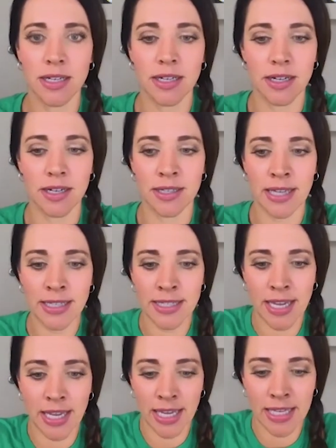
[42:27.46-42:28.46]
that's
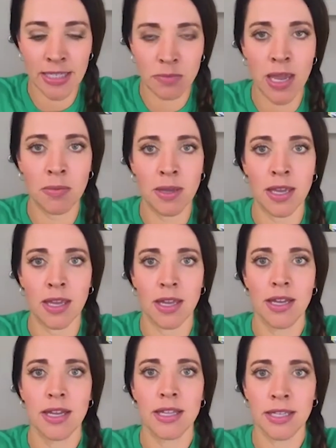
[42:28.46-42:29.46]
like his baby.
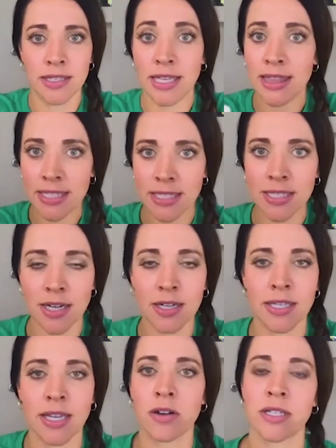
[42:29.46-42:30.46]
He's like, this is our
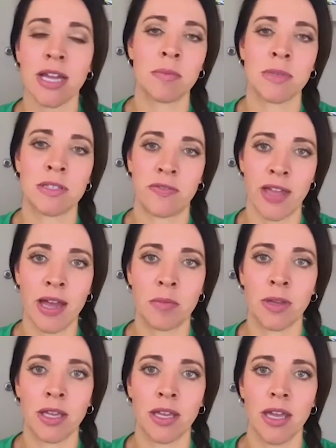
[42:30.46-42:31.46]
sacred time as a
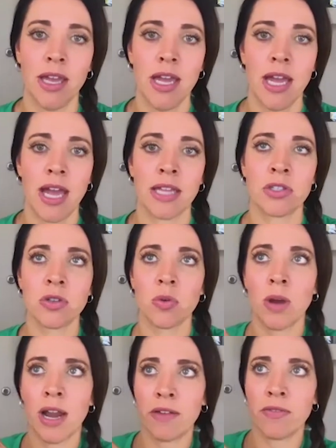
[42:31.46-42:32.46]
family. And so
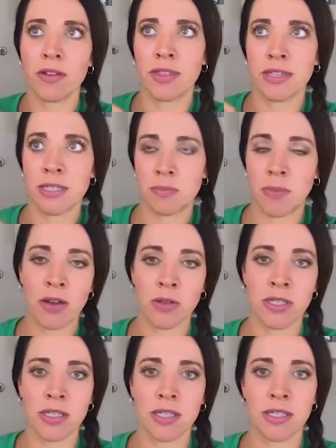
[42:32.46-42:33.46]
whatever the
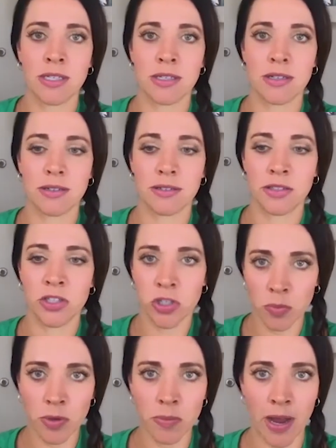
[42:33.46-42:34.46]
spouse's
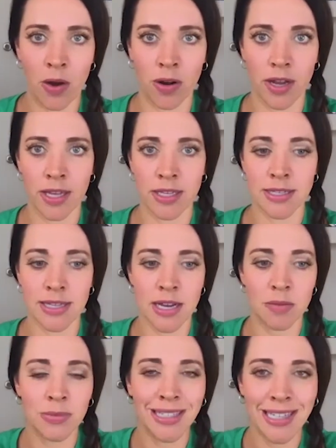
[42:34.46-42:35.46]
superpower is, let
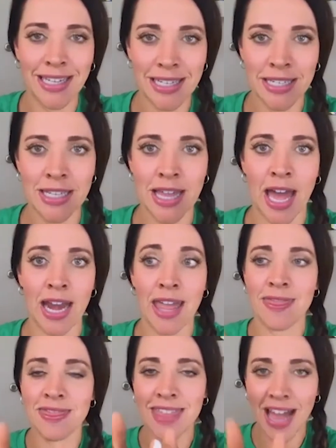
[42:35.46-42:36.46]
them lean into that.
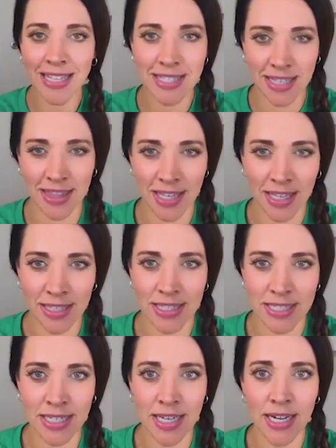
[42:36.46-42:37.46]
And that's the thing
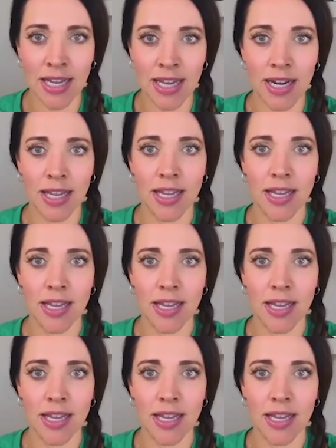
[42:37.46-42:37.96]
that's needed